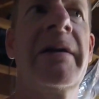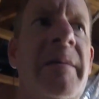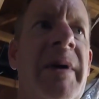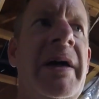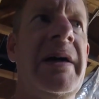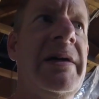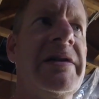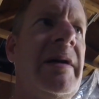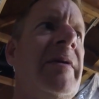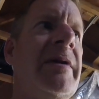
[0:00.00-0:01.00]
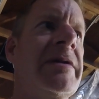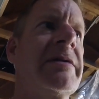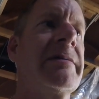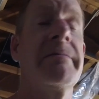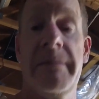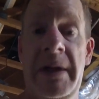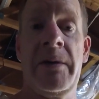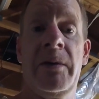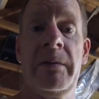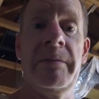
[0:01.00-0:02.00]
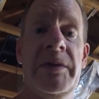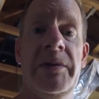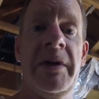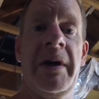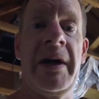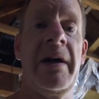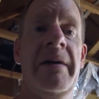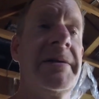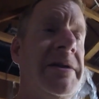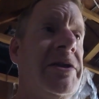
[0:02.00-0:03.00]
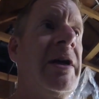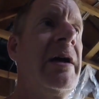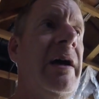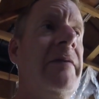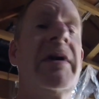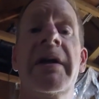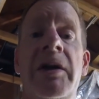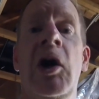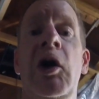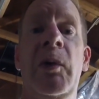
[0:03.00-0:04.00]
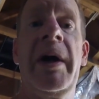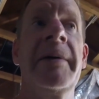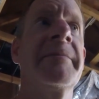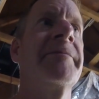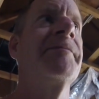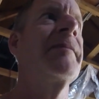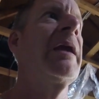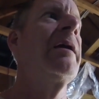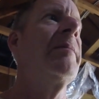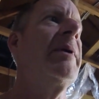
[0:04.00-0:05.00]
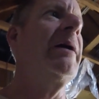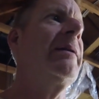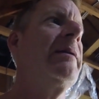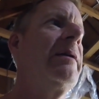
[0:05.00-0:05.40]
or my stubbornness, that whole Teutonic heritage, I've done it the hard way, but